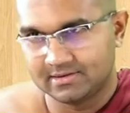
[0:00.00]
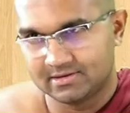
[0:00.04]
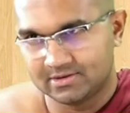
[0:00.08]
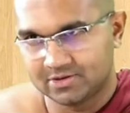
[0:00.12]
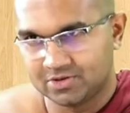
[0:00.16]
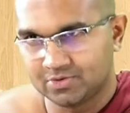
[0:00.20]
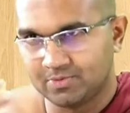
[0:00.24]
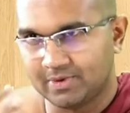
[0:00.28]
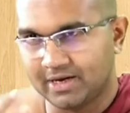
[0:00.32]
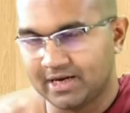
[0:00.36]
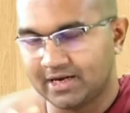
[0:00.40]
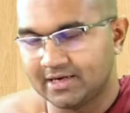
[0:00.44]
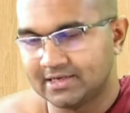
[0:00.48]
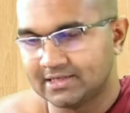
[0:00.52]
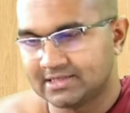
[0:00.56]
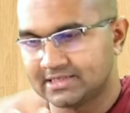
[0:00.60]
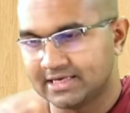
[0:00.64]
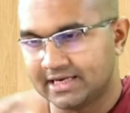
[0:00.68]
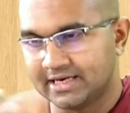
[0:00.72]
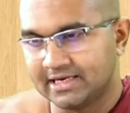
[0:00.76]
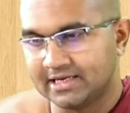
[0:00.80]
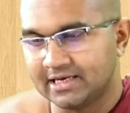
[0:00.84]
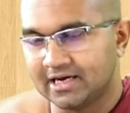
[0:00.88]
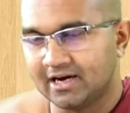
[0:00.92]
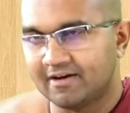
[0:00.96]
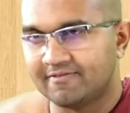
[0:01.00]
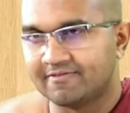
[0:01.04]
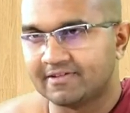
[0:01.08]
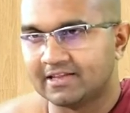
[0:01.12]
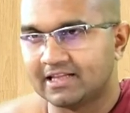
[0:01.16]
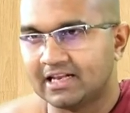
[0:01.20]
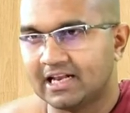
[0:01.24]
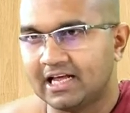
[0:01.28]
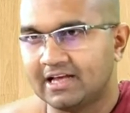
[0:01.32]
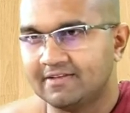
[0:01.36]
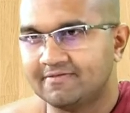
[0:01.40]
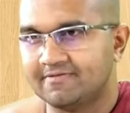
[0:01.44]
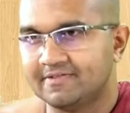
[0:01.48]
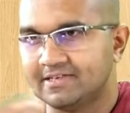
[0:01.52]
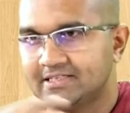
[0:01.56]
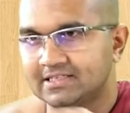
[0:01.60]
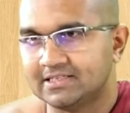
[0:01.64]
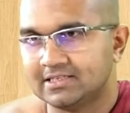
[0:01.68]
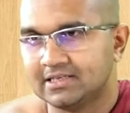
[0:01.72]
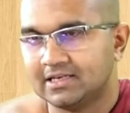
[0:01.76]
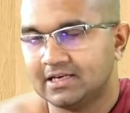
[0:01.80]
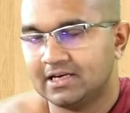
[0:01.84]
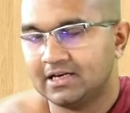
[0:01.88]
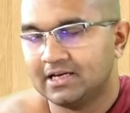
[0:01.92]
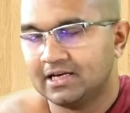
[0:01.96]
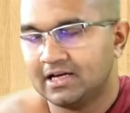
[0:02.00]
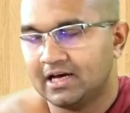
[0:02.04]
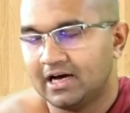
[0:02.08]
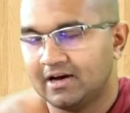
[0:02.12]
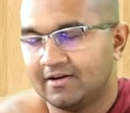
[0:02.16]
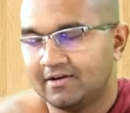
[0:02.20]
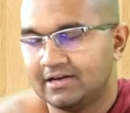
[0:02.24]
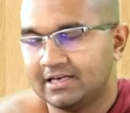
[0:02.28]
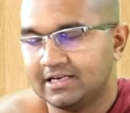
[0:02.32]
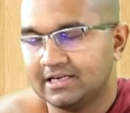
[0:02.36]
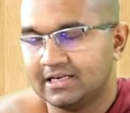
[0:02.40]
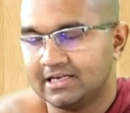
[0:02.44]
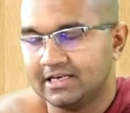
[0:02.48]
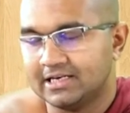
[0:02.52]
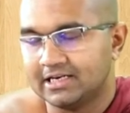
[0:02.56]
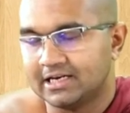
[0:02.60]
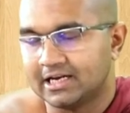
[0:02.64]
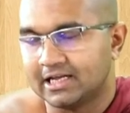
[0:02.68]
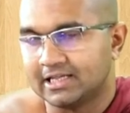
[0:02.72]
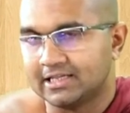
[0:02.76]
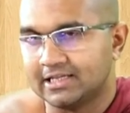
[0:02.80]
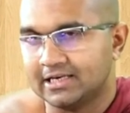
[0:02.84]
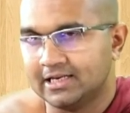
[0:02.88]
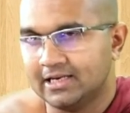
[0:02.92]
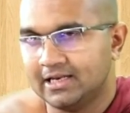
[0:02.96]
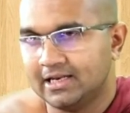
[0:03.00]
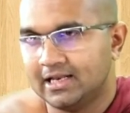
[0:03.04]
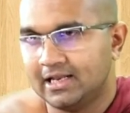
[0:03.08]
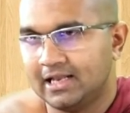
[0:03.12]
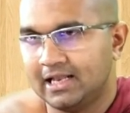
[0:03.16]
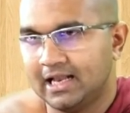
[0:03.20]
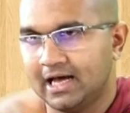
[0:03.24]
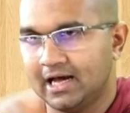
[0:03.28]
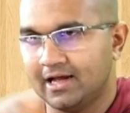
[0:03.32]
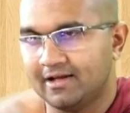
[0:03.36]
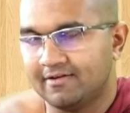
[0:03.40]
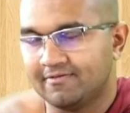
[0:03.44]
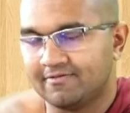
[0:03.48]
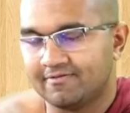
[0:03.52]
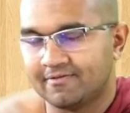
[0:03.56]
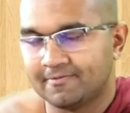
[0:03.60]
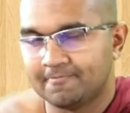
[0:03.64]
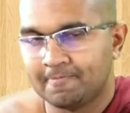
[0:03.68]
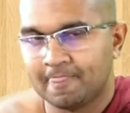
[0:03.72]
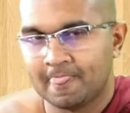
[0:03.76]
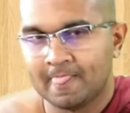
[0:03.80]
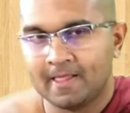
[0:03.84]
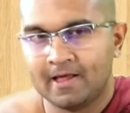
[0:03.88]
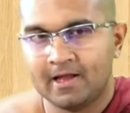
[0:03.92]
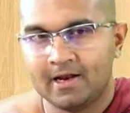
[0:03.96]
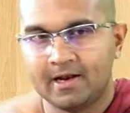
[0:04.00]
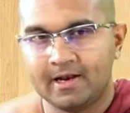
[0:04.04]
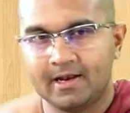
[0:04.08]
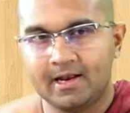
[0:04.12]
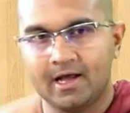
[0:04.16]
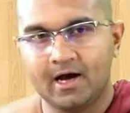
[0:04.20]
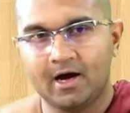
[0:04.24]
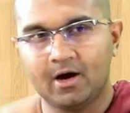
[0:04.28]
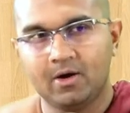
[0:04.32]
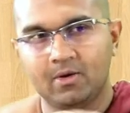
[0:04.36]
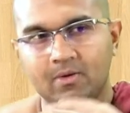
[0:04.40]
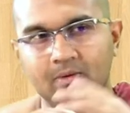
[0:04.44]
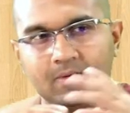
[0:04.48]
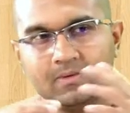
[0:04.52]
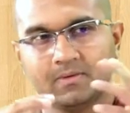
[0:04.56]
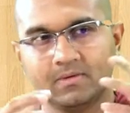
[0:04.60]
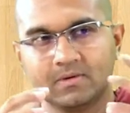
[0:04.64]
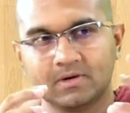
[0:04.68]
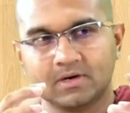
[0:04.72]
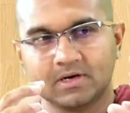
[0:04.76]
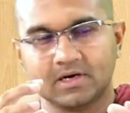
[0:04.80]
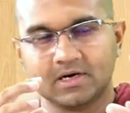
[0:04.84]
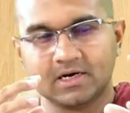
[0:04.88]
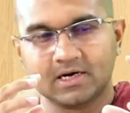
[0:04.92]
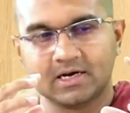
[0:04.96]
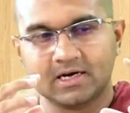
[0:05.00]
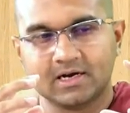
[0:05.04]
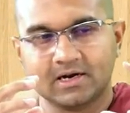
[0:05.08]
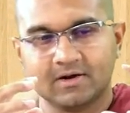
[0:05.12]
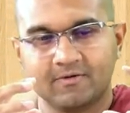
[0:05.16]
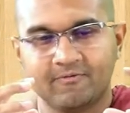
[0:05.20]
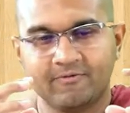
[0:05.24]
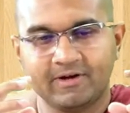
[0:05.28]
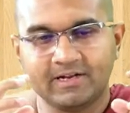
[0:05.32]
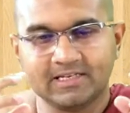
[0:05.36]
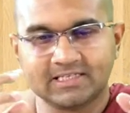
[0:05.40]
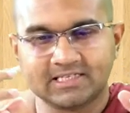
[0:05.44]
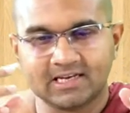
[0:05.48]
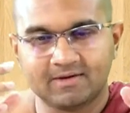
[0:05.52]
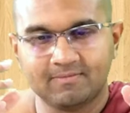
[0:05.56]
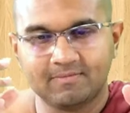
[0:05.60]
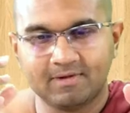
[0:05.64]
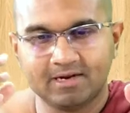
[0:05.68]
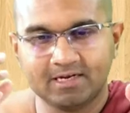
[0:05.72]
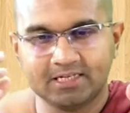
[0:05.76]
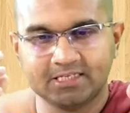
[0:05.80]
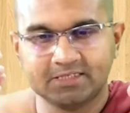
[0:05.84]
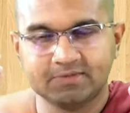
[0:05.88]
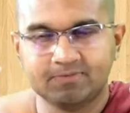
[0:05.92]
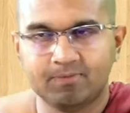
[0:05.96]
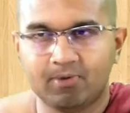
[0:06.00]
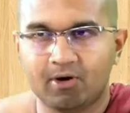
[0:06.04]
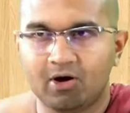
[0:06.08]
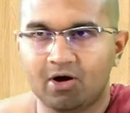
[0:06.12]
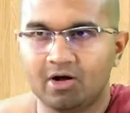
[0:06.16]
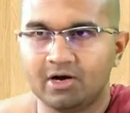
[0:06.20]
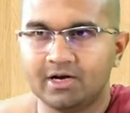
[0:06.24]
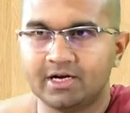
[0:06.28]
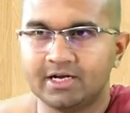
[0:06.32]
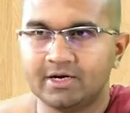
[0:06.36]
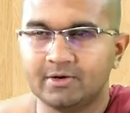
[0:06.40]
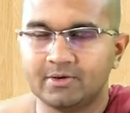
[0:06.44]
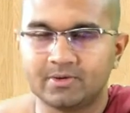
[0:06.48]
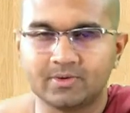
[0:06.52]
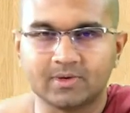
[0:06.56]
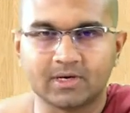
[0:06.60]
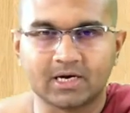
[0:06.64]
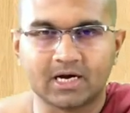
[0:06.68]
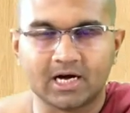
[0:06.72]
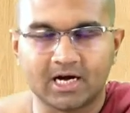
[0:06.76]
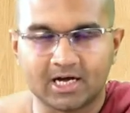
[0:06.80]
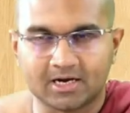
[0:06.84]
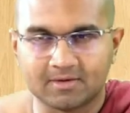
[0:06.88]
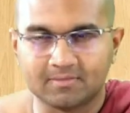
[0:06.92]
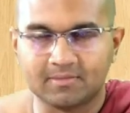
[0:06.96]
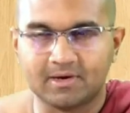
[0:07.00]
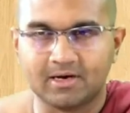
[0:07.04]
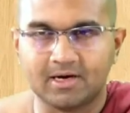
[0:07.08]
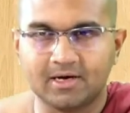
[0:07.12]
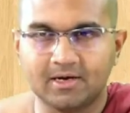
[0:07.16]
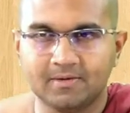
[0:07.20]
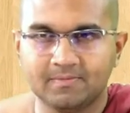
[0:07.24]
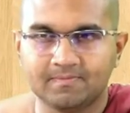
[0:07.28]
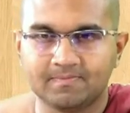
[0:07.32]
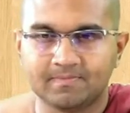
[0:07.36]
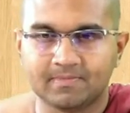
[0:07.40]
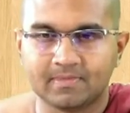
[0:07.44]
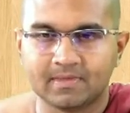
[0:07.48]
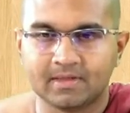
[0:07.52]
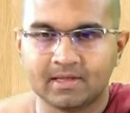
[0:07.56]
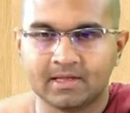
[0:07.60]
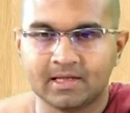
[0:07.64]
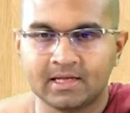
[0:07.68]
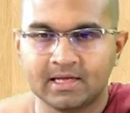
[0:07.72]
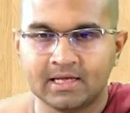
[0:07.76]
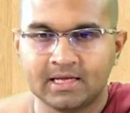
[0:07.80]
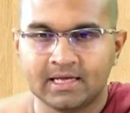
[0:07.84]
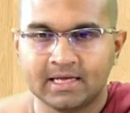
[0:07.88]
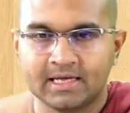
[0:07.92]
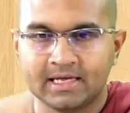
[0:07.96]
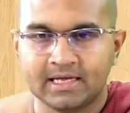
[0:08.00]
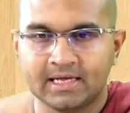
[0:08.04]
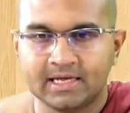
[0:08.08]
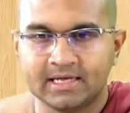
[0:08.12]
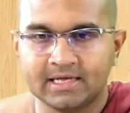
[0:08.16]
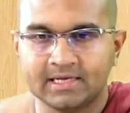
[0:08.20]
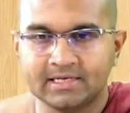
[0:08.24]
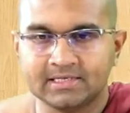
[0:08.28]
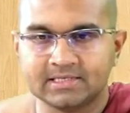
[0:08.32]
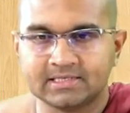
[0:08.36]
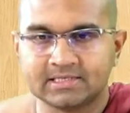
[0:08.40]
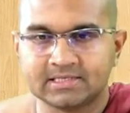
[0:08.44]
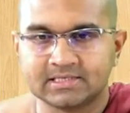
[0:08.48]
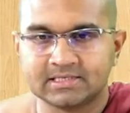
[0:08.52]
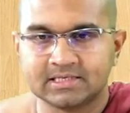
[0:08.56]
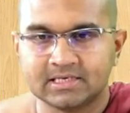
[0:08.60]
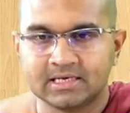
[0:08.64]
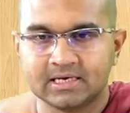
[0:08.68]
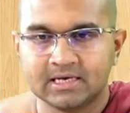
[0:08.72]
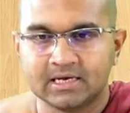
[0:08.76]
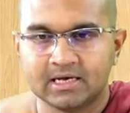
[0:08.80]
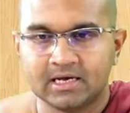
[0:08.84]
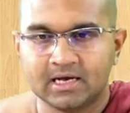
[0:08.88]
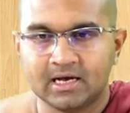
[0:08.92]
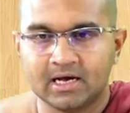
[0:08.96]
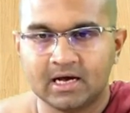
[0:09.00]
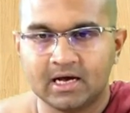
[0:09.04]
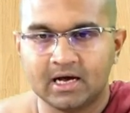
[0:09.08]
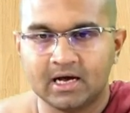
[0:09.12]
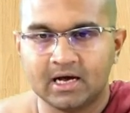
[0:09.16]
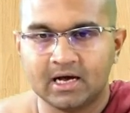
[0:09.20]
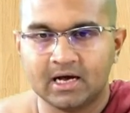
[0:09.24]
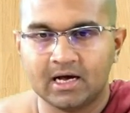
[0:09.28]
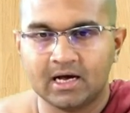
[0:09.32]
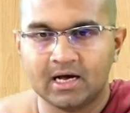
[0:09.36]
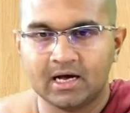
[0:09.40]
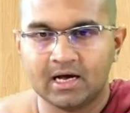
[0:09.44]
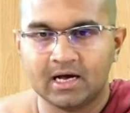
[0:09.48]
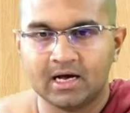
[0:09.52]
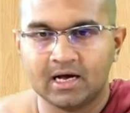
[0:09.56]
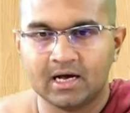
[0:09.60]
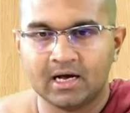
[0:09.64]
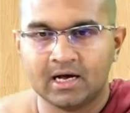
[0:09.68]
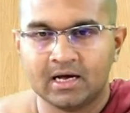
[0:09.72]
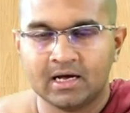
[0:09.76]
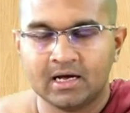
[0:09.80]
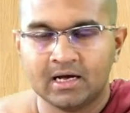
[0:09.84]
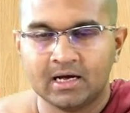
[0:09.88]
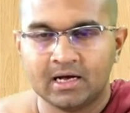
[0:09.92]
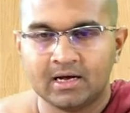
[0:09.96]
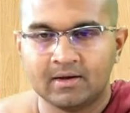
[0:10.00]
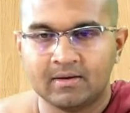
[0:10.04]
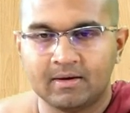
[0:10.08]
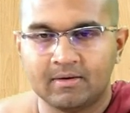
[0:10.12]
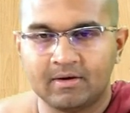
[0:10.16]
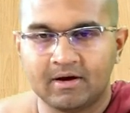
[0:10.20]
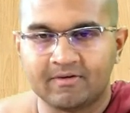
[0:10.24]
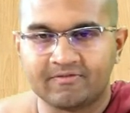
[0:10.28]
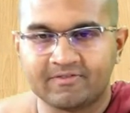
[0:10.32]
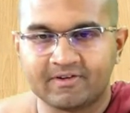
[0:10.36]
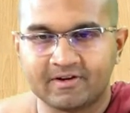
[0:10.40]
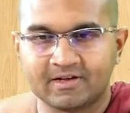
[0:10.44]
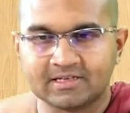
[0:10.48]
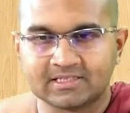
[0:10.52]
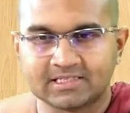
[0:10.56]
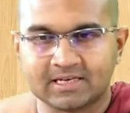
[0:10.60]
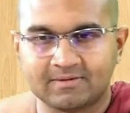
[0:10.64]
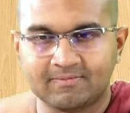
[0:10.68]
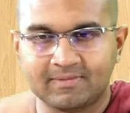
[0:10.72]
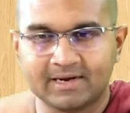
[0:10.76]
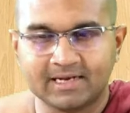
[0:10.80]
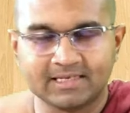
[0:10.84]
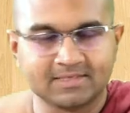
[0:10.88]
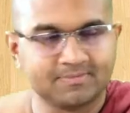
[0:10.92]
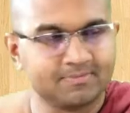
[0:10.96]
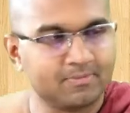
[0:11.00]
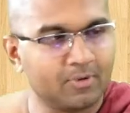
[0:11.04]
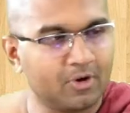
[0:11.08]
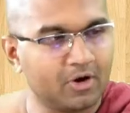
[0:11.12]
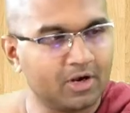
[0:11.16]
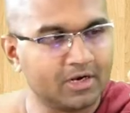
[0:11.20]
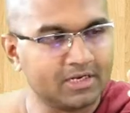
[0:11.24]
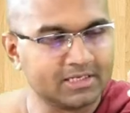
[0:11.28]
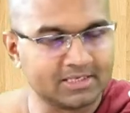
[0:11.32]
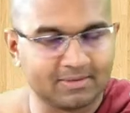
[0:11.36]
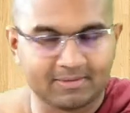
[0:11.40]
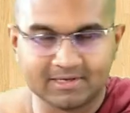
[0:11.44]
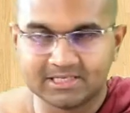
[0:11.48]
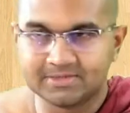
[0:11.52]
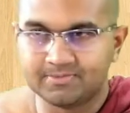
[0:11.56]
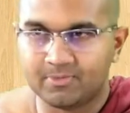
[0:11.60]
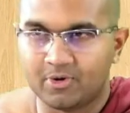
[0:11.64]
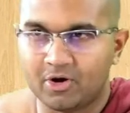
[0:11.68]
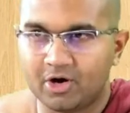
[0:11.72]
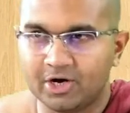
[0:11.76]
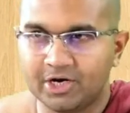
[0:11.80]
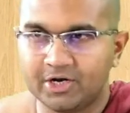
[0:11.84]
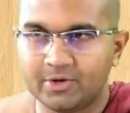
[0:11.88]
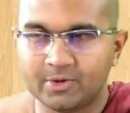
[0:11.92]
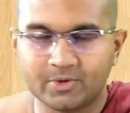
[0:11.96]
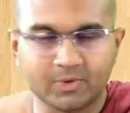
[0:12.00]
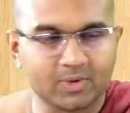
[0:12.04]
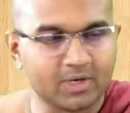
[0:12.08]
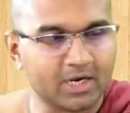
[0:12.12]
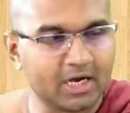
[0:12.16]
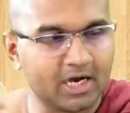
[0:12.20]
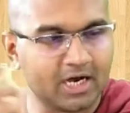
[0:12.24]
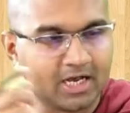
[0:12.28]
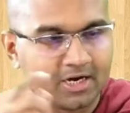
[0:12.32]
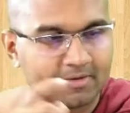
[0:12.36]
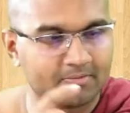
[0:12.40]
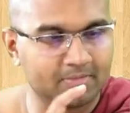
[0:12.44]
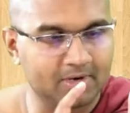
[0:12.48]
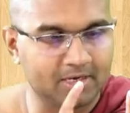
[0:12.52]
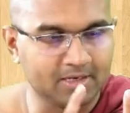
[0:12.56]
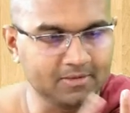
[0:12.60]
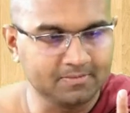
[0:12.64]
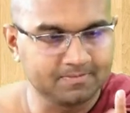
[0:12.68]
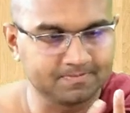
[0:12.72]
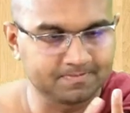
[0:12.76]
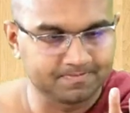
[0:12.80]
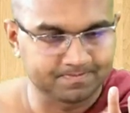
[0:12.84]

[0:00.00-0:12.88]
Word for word: to my understanding after the life is uh, in, in another life. Now when someone is born due to a karma, his uh, after someone has born someone is born due to a karma,